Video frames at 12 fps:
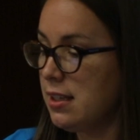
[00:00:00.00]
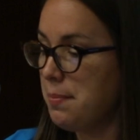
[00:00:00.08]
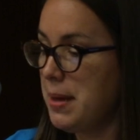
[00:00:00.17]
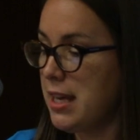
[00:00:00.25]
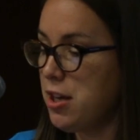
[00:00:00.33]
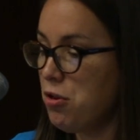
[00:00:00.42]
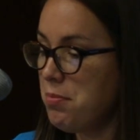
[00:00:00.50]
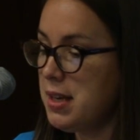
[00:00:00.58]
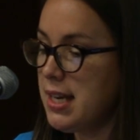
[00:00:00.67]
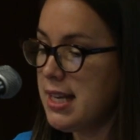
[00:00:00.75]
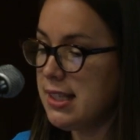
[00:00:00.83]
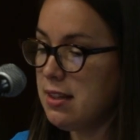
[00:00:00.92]
To be
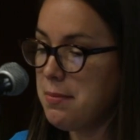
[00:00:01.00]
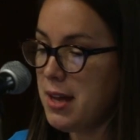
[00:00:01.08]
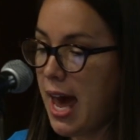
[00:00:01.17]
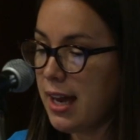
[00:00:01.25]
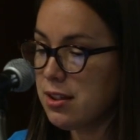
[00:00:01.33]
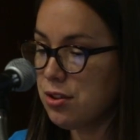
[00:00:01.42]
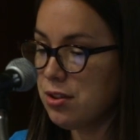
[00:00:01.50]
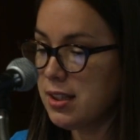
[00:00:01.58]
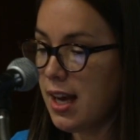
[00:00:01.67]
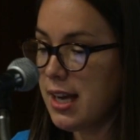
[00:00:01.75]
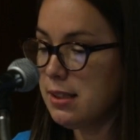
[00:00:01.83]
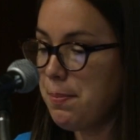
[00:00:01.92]
human is to
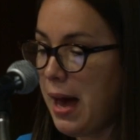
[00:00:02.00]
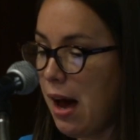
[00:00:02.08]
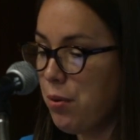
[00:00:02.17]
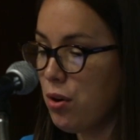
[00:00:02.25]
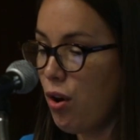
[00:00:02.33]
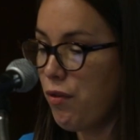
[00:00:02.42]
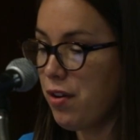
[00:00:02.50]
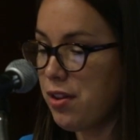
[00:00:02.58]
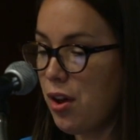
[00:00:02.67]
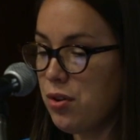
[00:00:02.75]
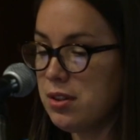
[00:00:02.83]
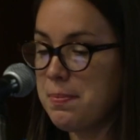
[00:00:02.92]
exercise power over
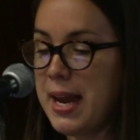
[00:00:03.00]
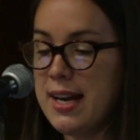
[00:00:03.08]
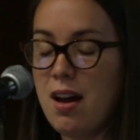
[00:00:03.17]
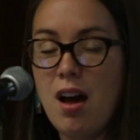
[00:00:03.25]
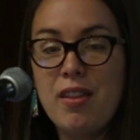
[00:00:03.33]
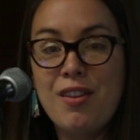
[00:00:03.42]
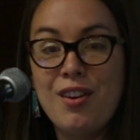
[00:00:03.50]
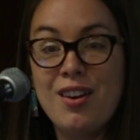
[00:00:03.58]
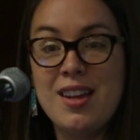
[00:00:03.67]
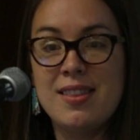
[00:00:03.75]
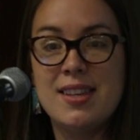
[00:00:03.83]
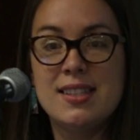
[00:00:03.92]
those made other
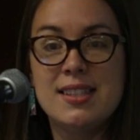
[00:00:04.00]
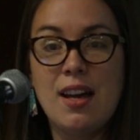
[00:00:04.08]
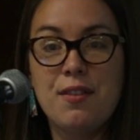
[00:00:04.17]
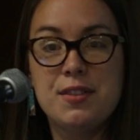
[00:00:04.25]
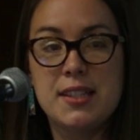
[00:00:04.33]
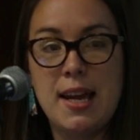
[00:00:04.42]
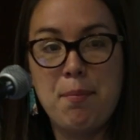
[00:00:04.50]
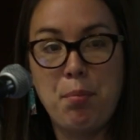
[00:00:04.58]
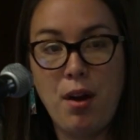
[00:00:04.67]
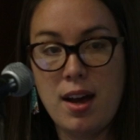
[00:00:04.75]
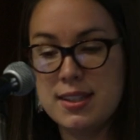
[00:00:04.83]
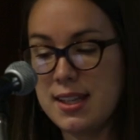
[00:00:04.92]
in this self-same
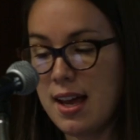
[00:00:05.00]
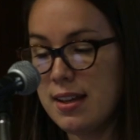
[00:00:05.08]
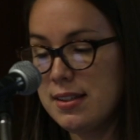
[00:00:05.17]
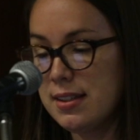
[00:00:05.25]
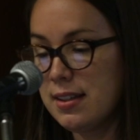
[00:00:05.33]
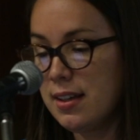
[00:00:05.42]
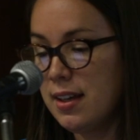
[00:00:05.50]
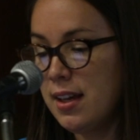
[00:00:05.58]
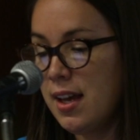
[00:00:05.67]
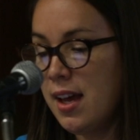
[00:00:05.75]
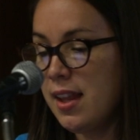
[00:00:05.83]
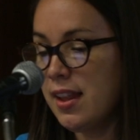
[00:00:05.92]
process.
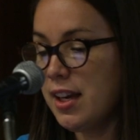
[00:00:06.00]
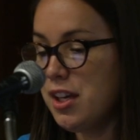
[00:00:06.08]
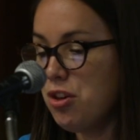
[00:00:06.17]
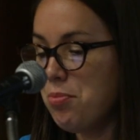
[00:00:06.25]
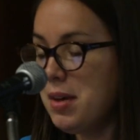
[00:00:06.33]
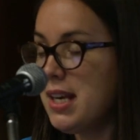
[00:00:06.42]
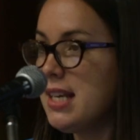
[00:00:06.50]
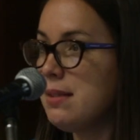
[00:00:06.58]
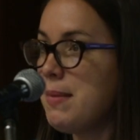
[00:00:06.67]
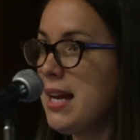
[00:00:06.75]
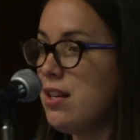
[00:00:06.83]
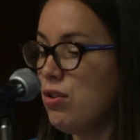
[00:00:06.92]
The human
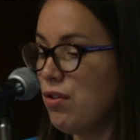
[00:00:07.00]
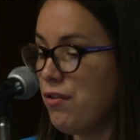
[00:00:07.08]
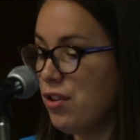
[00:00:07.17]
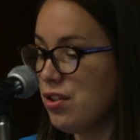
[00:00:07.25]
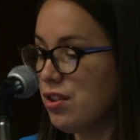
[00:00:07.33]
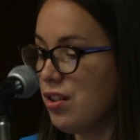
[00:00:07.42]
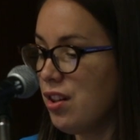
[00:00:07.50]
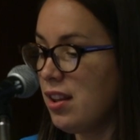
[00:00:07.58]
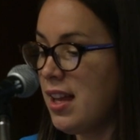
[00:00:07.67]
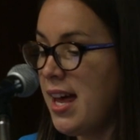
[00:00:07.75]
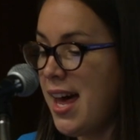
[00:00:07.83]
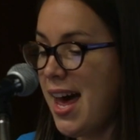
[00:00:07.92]
is made
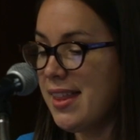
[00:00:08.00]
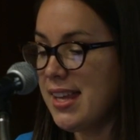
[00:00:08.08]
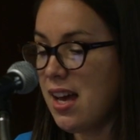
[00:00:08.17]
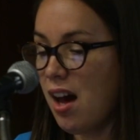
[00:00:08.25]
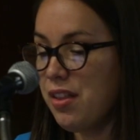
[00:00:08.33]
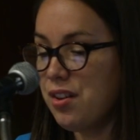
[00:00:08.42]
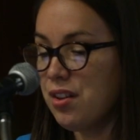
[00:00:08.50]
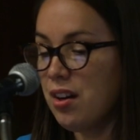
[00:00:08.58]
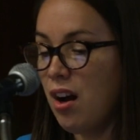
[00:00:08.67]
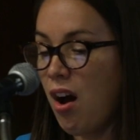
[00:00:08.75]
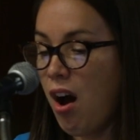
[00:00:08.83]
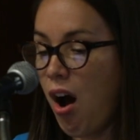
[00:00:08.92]
universal, and the
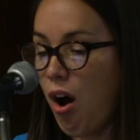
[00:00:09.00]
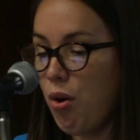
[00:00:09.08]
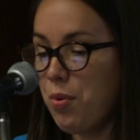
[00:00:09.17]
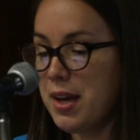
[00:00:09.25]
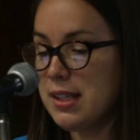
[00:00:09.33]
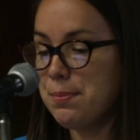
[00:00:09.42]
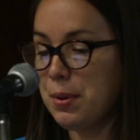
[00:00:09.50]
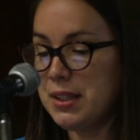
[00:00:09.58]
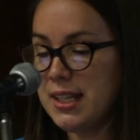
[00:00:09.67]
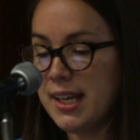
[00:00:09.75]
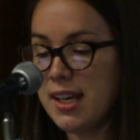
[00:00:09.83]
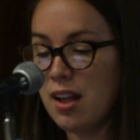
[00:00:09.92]
other always
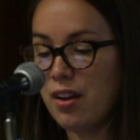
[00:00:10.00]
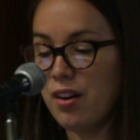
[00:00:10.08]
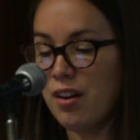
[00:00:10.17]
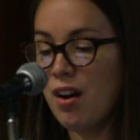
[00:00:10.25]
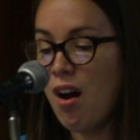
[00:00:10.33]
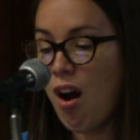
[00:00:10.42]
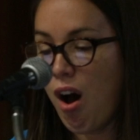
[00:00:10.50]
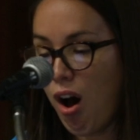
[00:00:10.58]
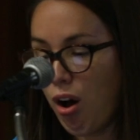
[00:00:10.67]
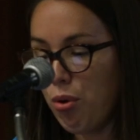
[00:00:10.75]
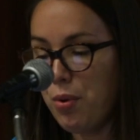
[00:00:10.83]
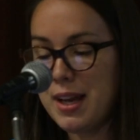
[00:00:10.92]
particular,
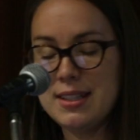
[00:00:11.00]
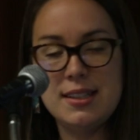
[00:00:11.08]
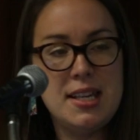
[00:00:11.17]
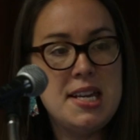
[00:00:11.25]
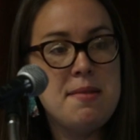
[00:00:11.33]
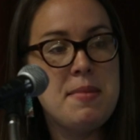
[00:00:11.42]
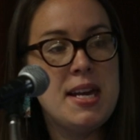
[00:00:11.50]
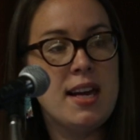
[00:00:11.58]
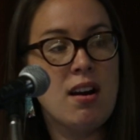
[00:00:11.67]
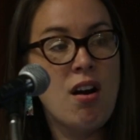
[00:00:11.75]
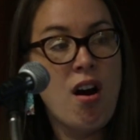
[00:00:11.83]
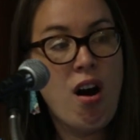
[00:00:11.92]
always
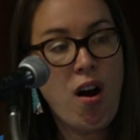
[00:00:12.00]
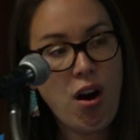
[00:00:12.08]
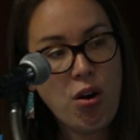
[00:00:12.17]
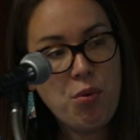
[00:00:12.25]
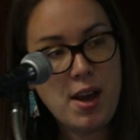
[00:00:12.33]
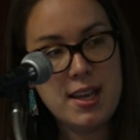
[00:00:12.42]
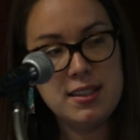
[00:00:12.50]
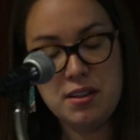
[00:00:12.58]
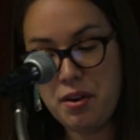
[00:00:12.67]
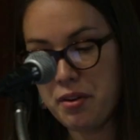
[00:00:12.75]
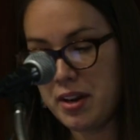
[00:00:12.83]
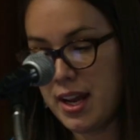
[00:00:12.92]
teeming, always
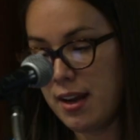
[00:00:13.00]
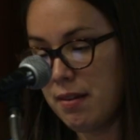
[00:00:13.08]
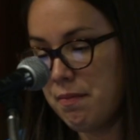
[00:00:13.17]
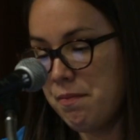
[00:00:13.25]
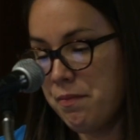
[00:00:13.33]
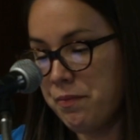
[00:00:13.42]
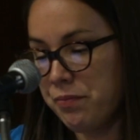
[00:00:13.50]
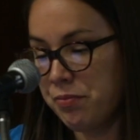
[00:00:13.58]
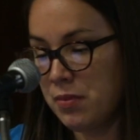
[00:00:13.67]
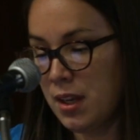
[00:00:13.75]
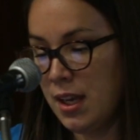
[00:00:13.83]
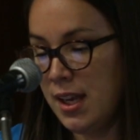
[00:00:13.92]
yearning.
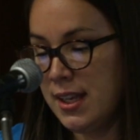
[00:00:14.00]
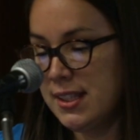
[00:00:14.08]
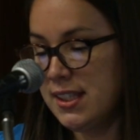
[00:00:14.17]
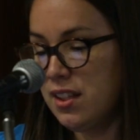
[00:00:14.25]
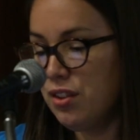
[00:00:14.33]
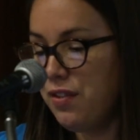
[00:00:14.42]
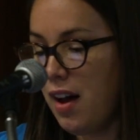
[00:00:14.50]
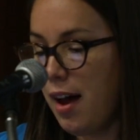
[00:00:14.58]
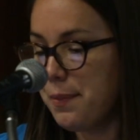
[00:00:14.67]
Silva